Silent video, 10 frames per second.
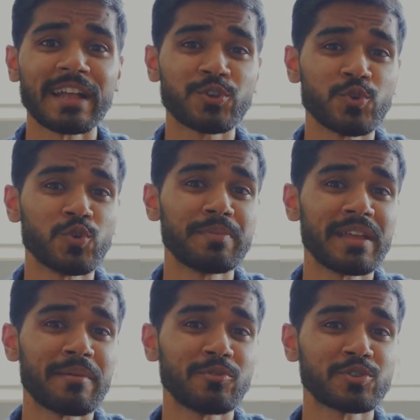that you'll be
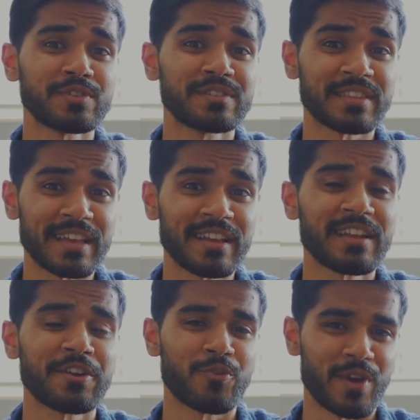able to think
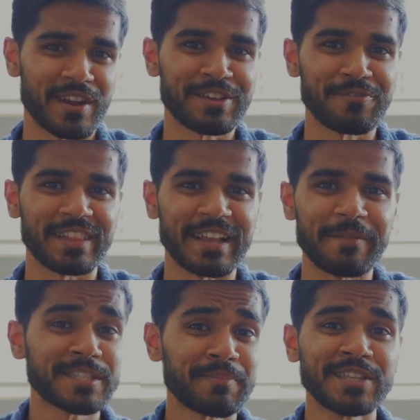creatively.
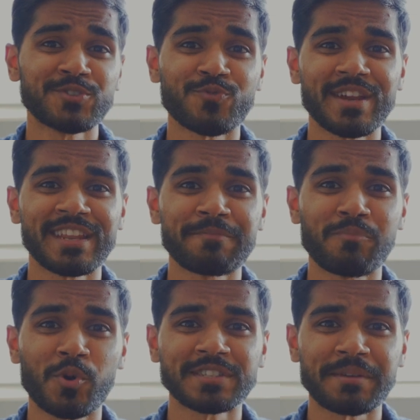This means reading books